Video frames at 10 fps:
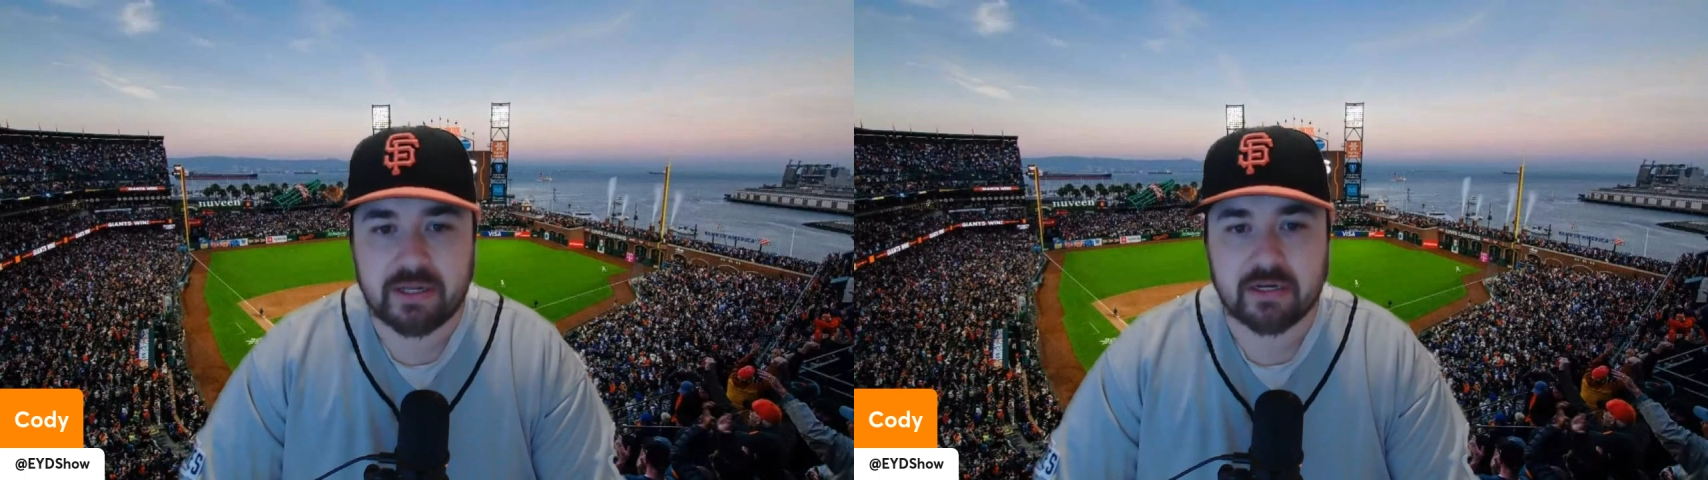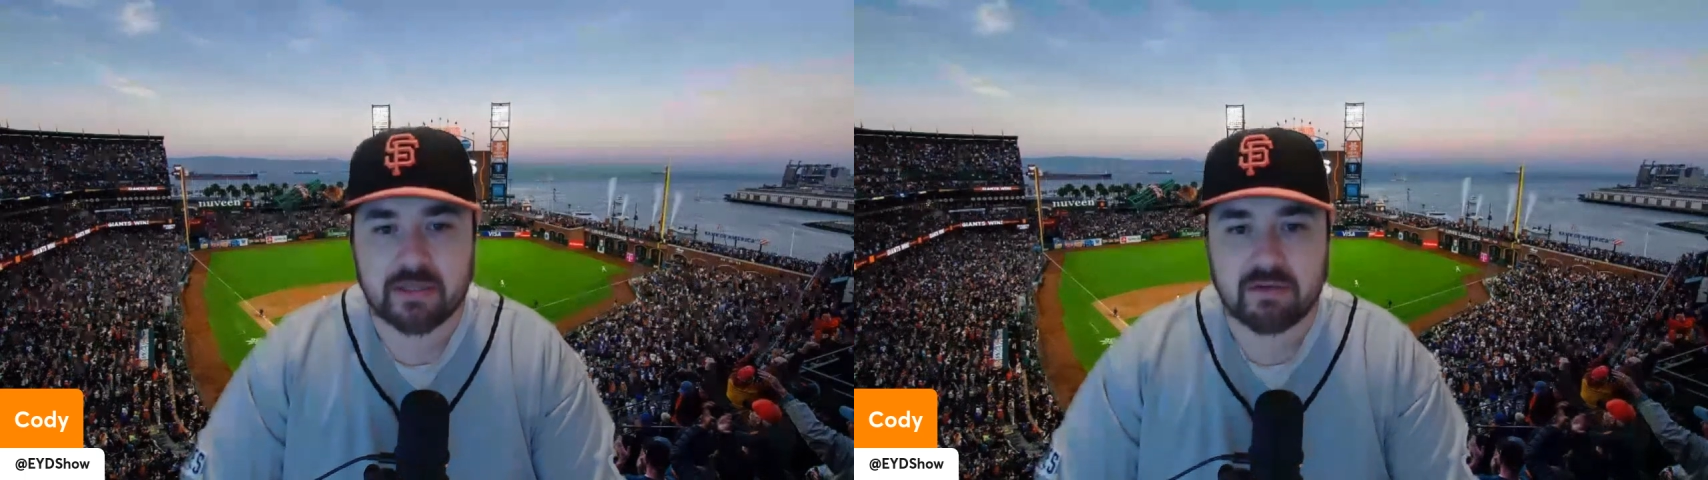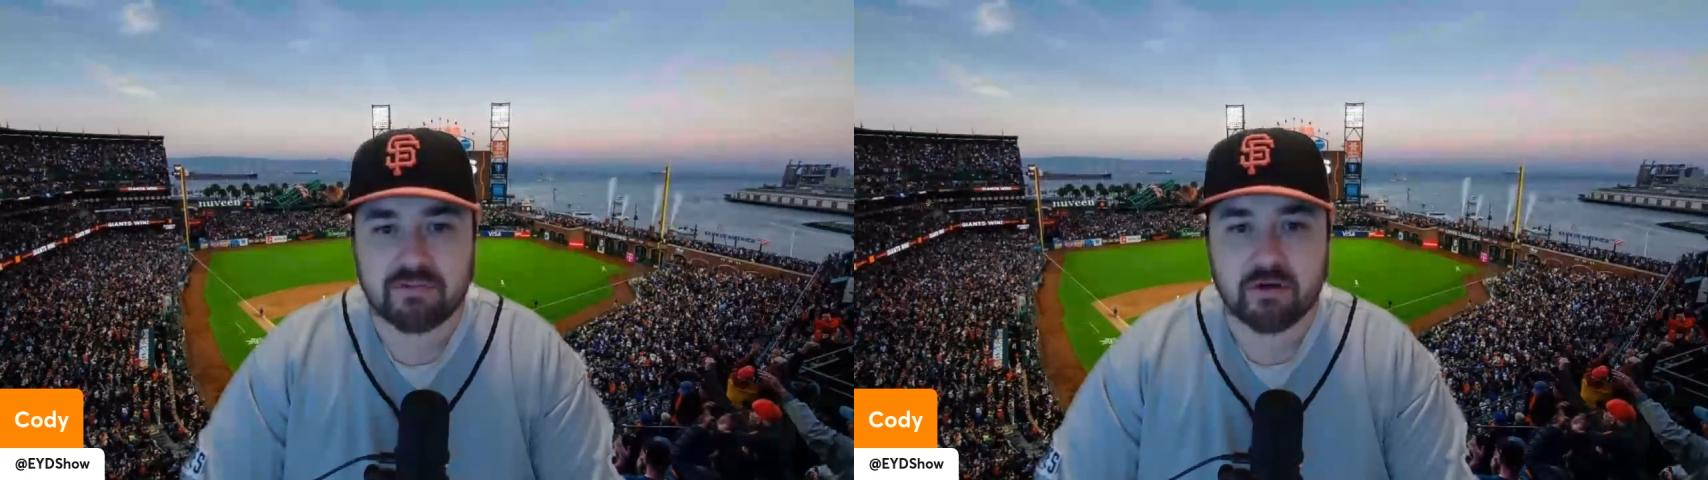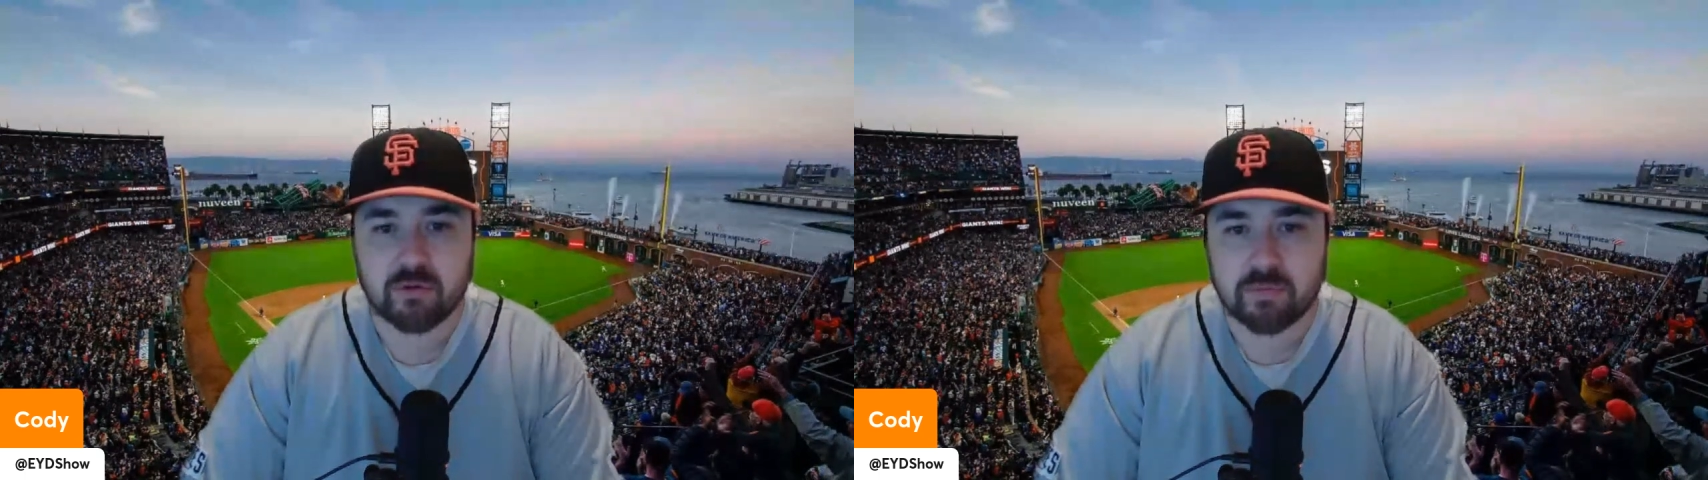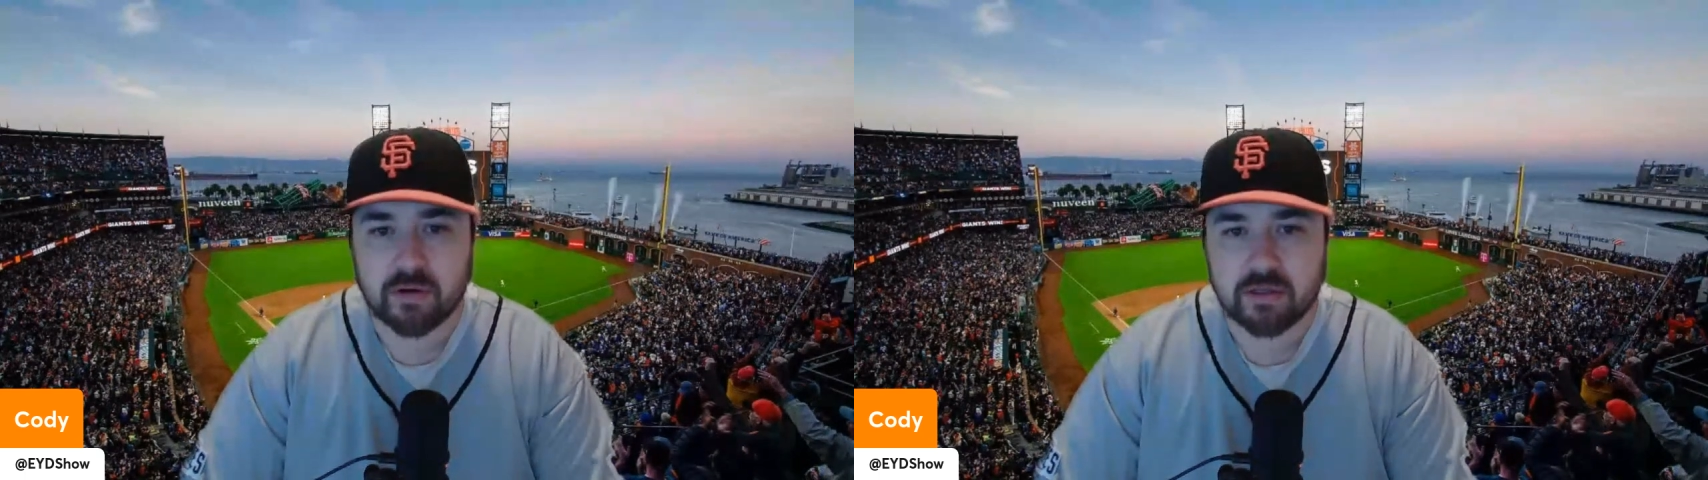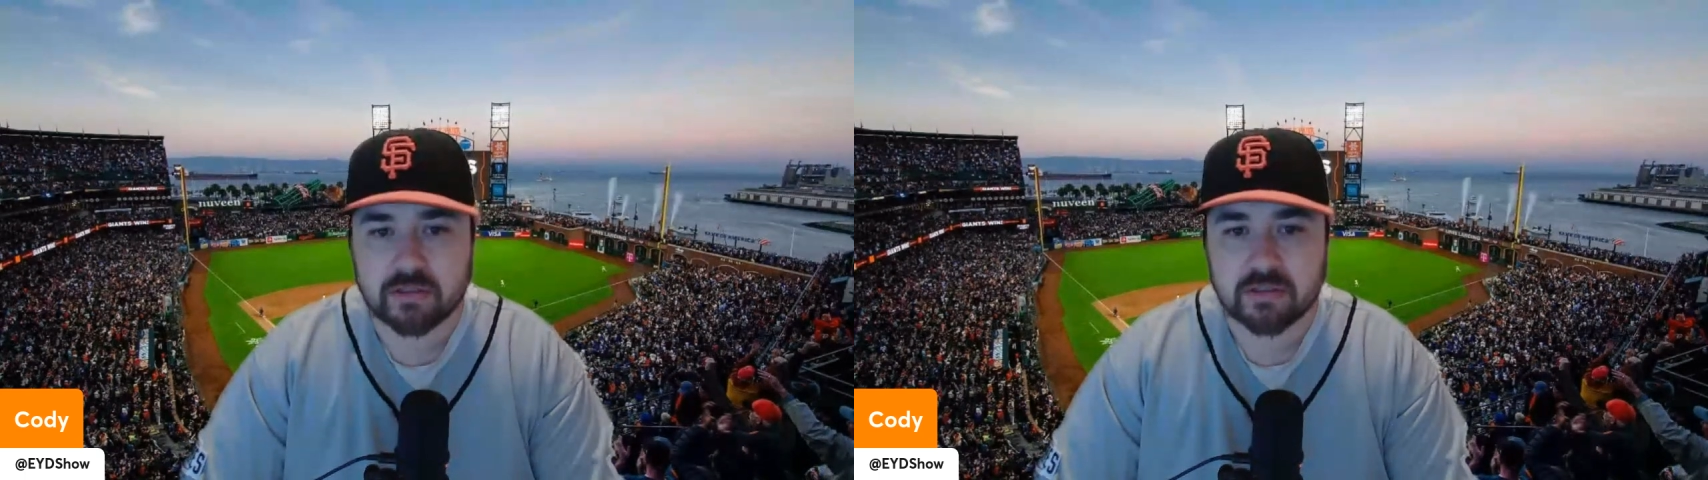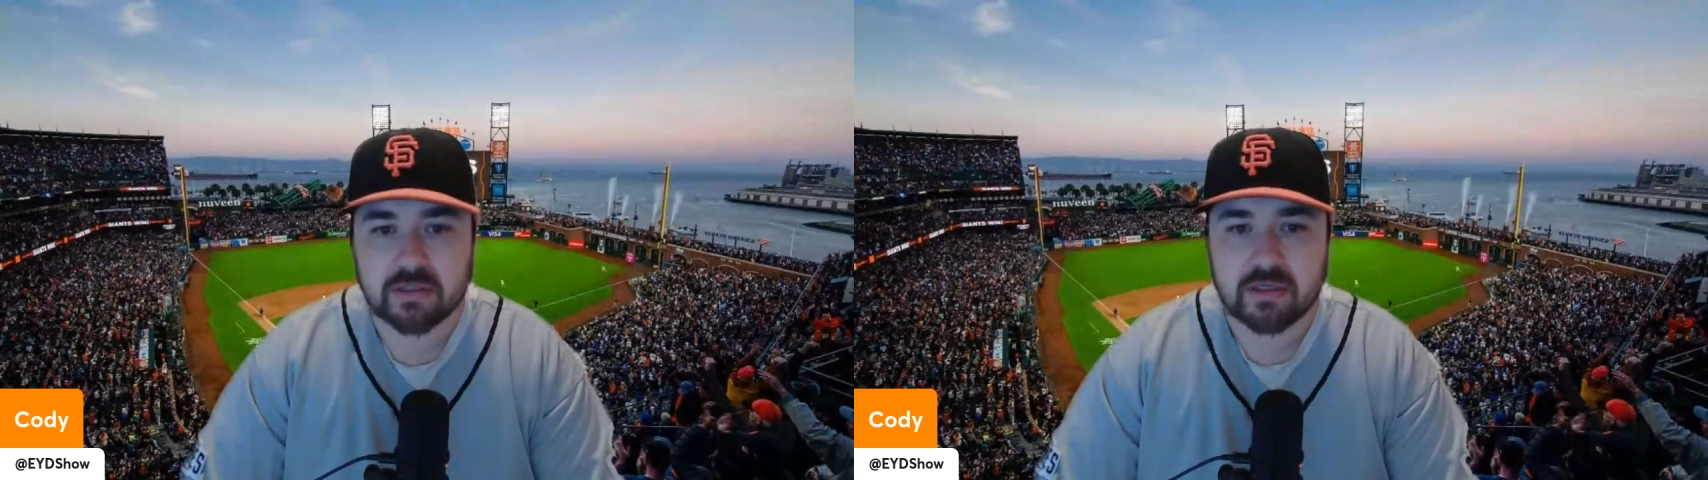hit 11 home runs.